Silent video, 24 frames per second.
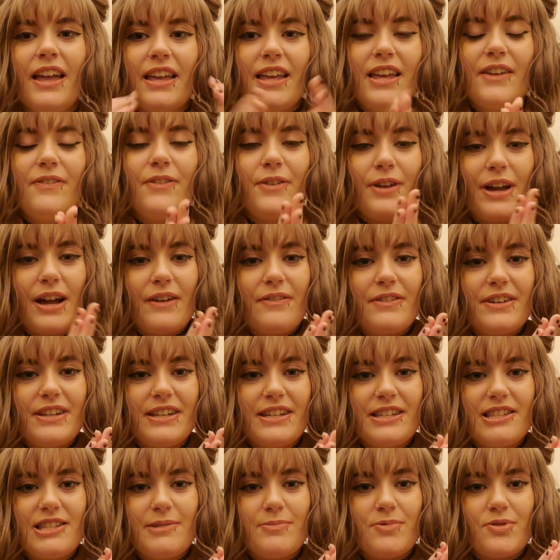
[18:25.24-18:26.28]
If you haven't
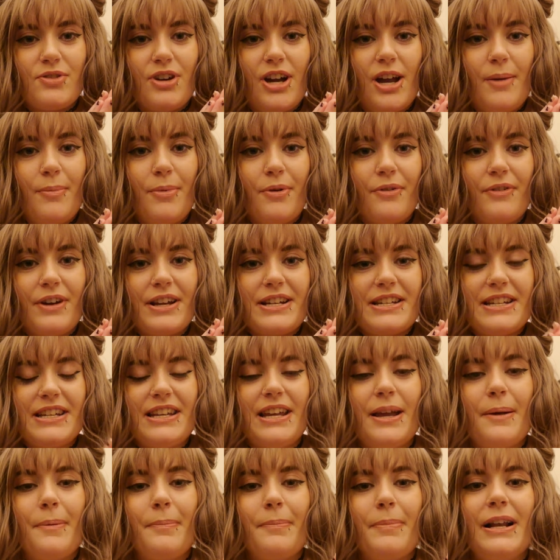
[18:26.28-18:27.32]
hit subscribe
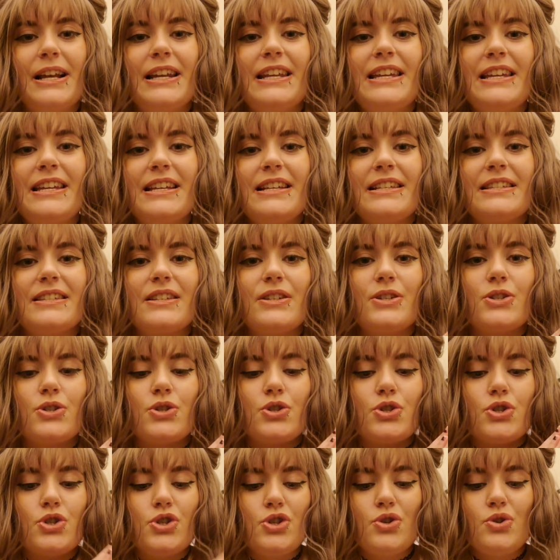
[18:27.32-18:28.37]
already, please
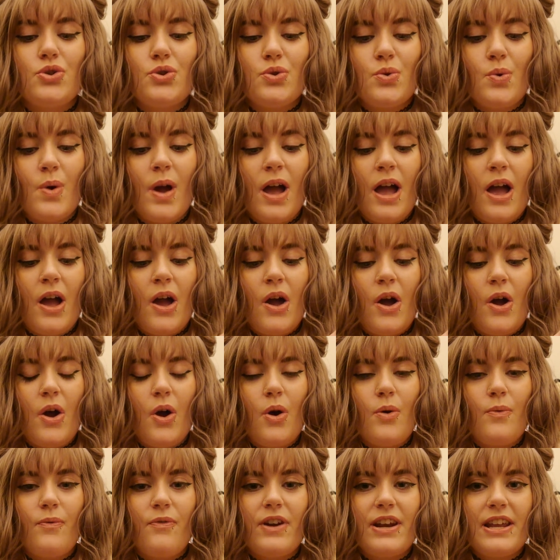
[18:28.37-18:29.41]
do.
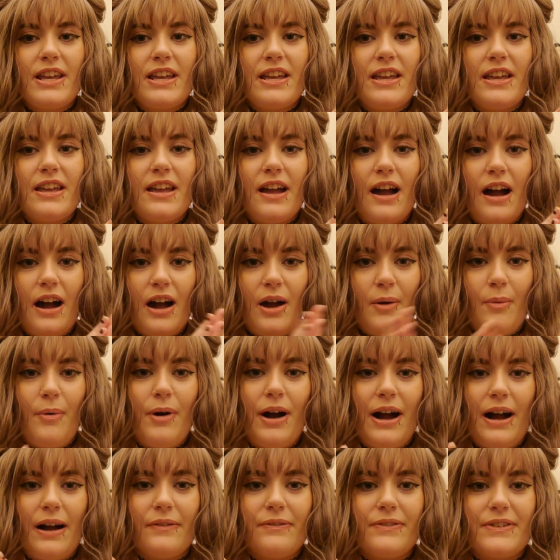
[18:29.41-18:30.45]
Hopefully I will
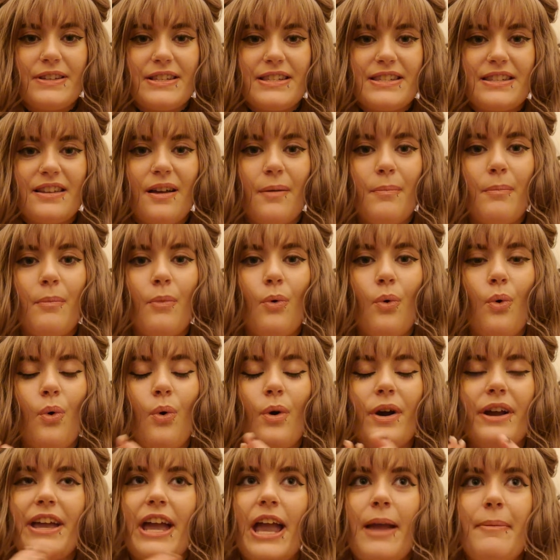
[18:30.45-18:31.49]
have some
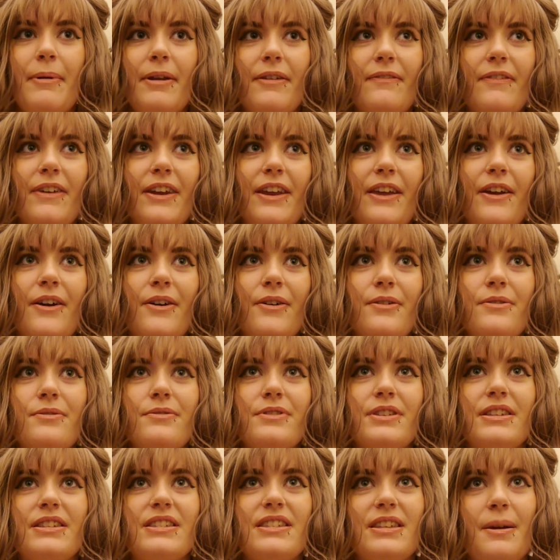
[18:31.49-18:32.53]
more gaming videos,
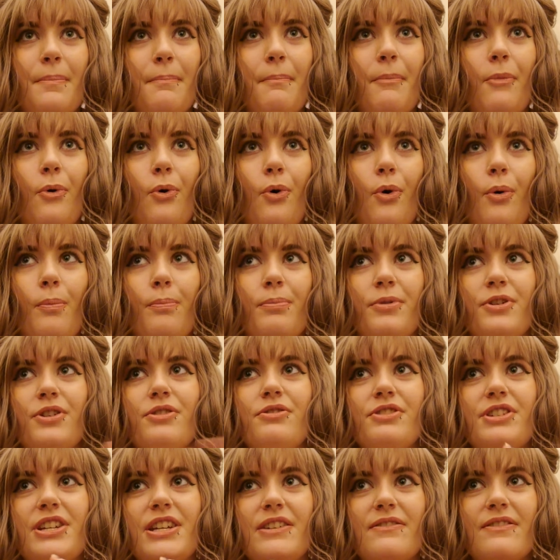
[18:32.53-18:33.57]
some more
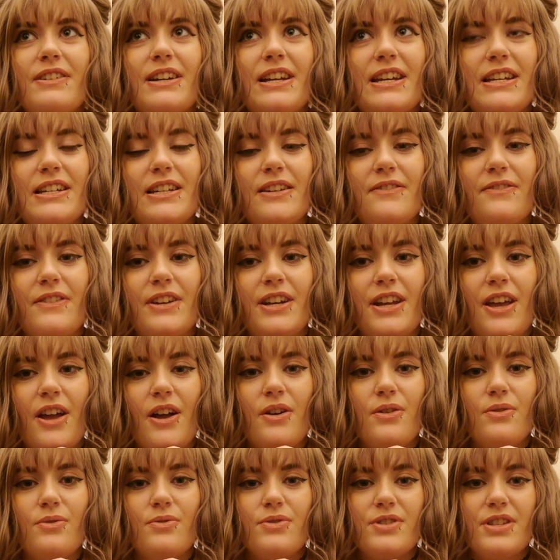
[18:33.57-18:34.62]
beauty related
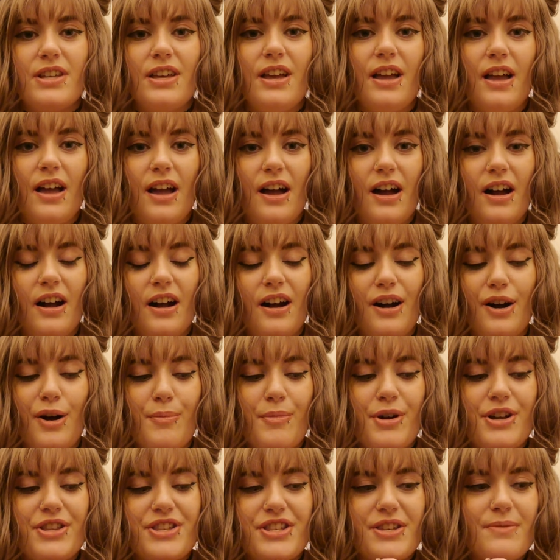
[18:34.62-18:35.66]
videos.
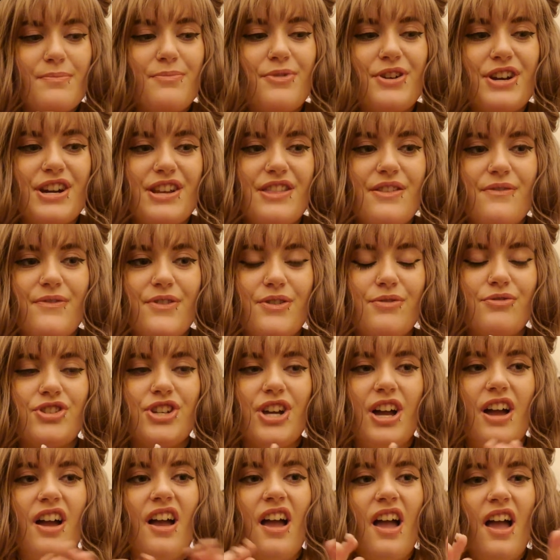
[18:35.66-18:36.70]
At some point in the
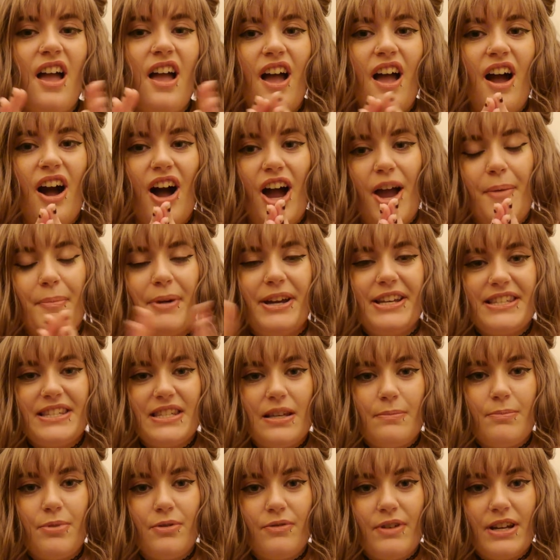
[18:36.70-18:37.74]
future I might
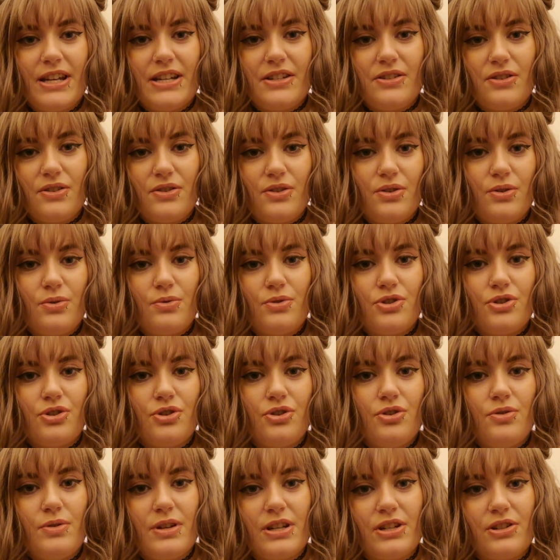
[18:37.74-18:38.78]
separate those
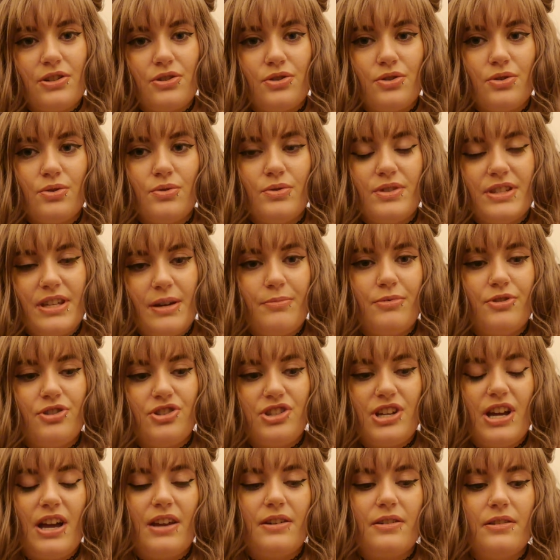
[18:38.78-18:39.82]
two into 2 separate
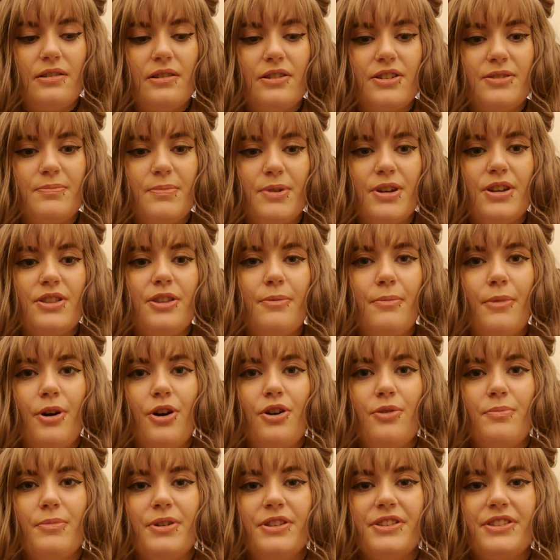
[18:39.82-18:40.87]
channels, but at the
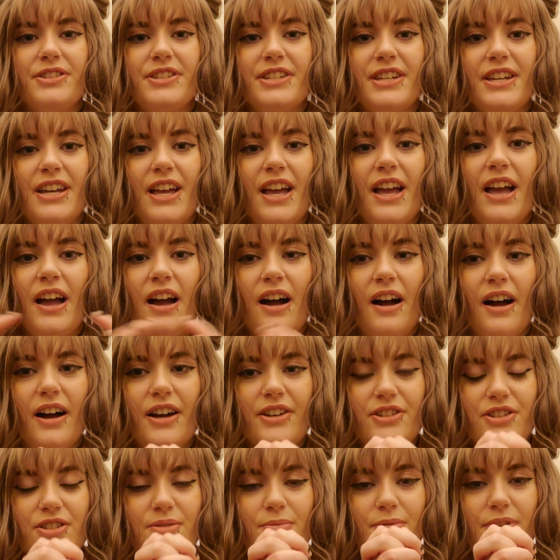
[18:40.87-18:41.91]
moment
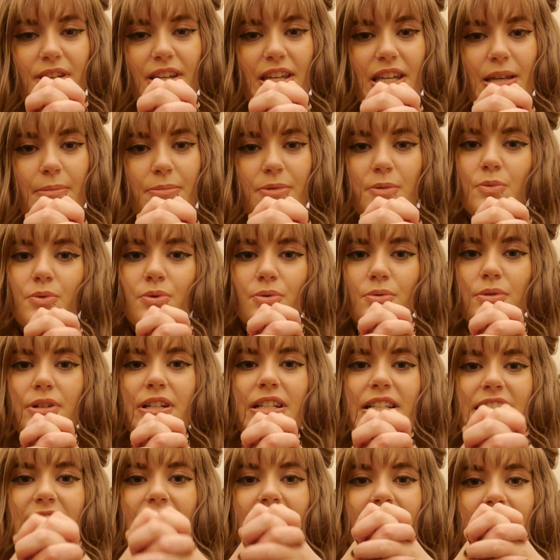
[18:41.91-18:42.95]
I just want to keep them all
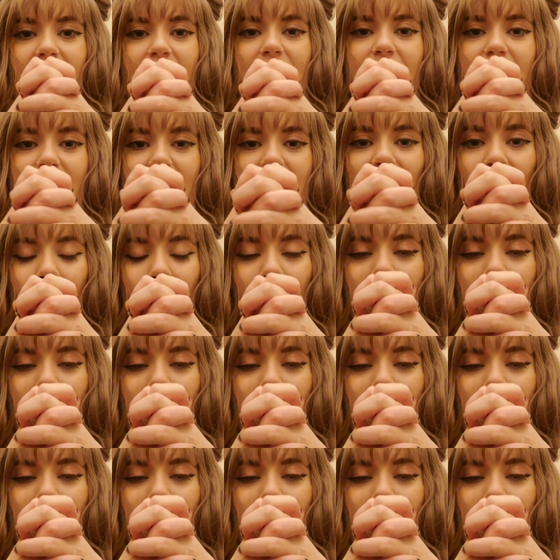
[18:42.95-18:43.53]
contained into